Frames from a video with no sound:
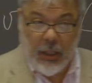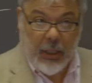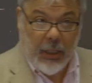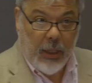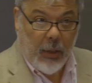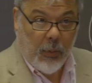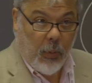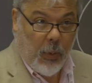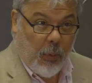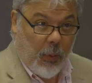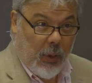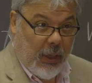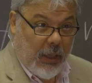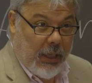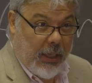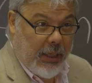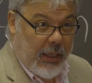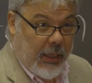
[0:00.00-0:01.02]
we
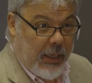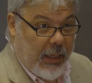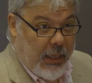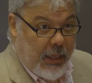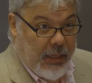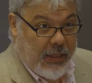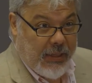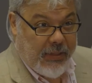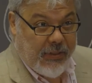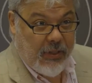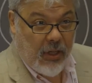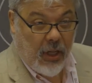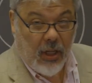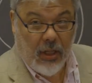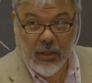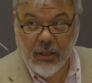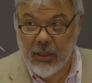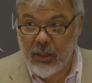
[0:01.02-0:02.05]
will
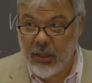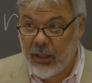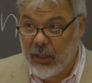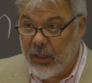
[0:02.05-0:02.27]
start